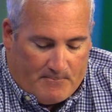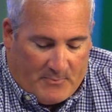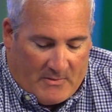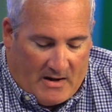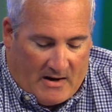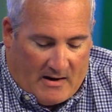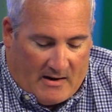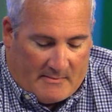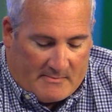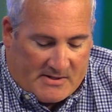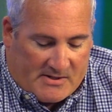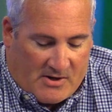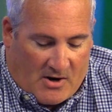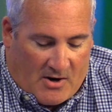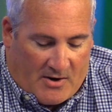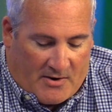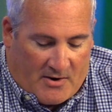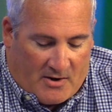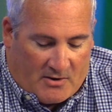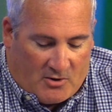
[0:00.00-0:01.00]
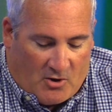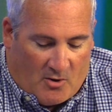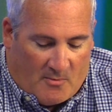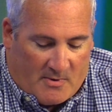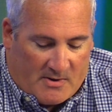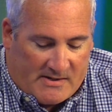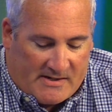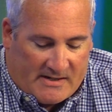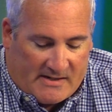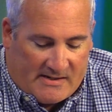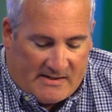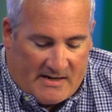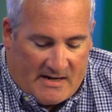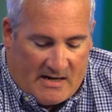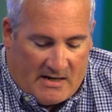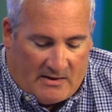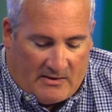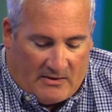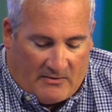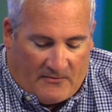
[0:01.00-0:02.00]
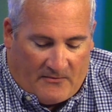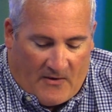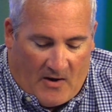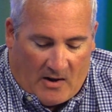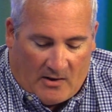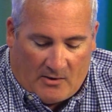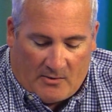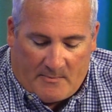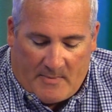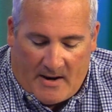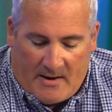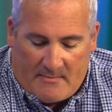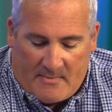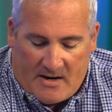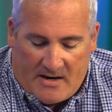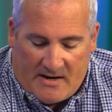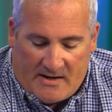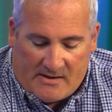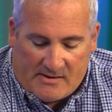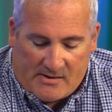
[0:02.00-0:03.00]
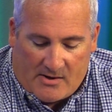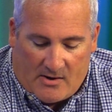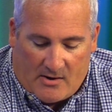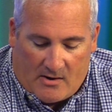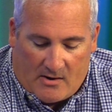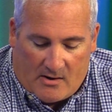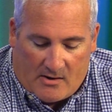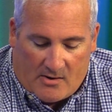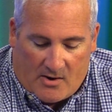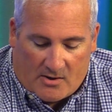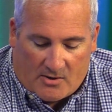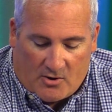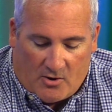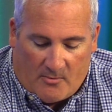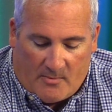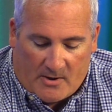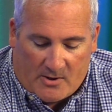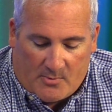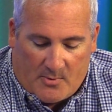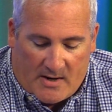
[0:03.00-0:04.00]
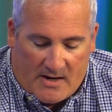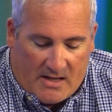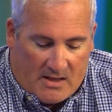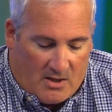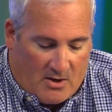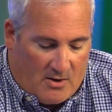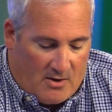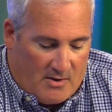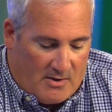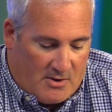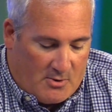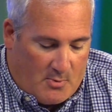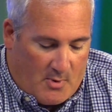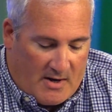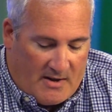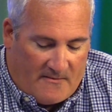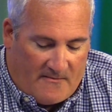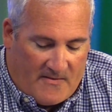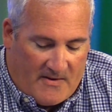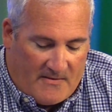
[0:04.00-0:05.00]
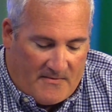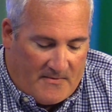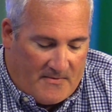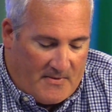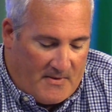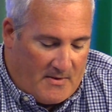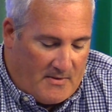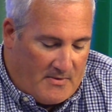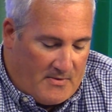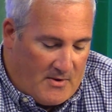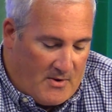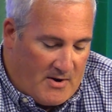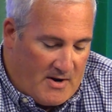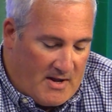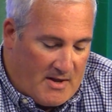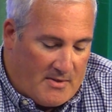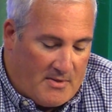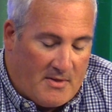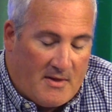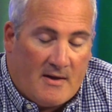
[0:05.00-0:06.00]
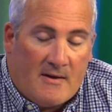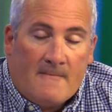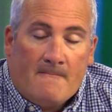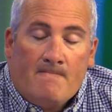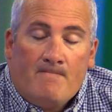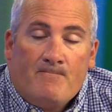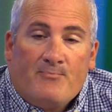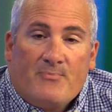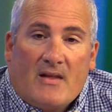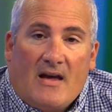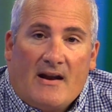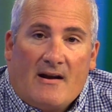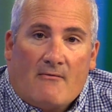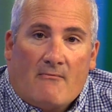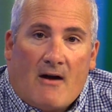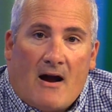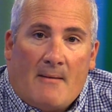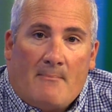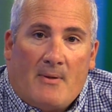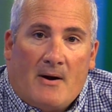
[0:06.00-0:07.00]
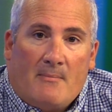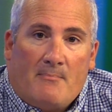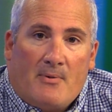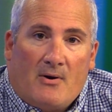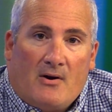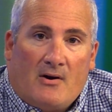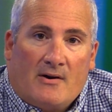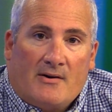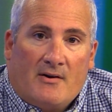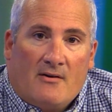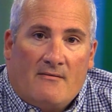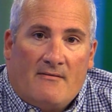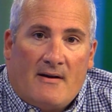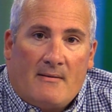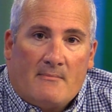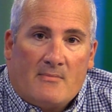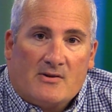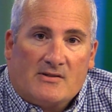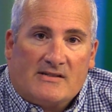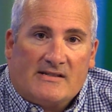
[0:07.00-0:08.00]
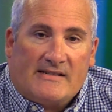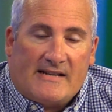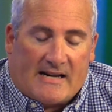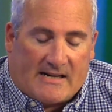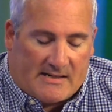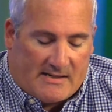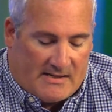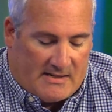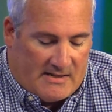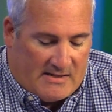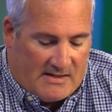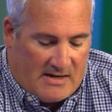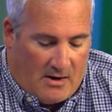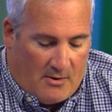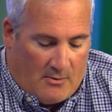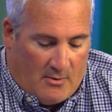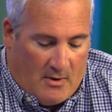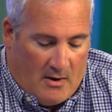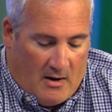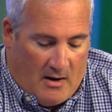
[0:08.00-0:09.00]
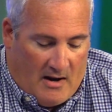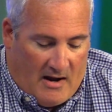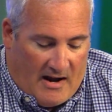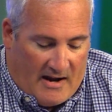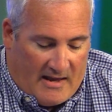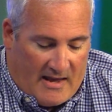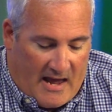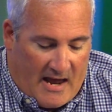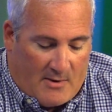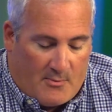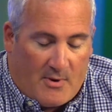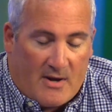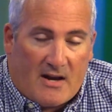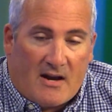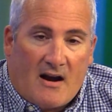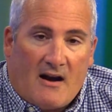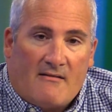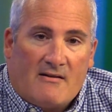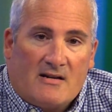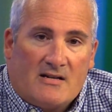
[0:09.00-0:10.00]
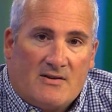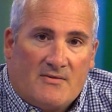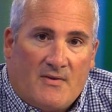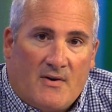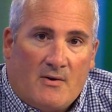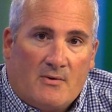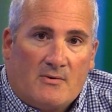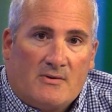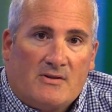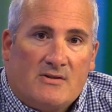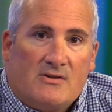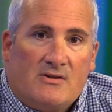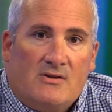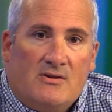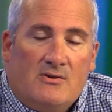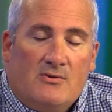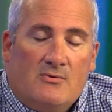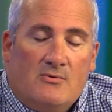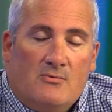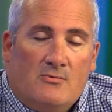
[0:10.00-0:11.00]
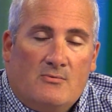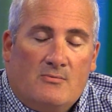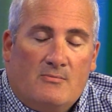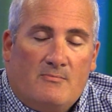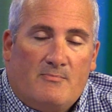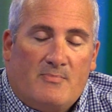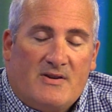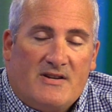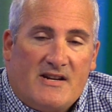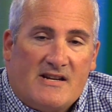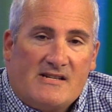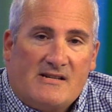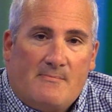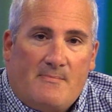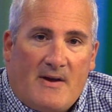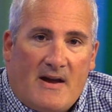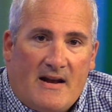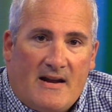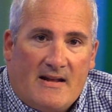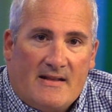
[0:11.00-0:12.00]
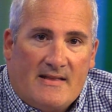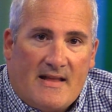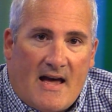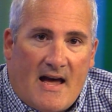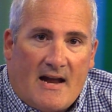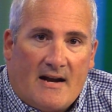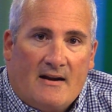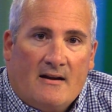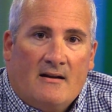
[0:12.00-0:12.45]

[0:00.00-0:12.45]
um, starting October 16th, followed by meetings on October 23rd, 25th, 30th, and a wrap up on November 6th. So again, we encourage folks to participate in that.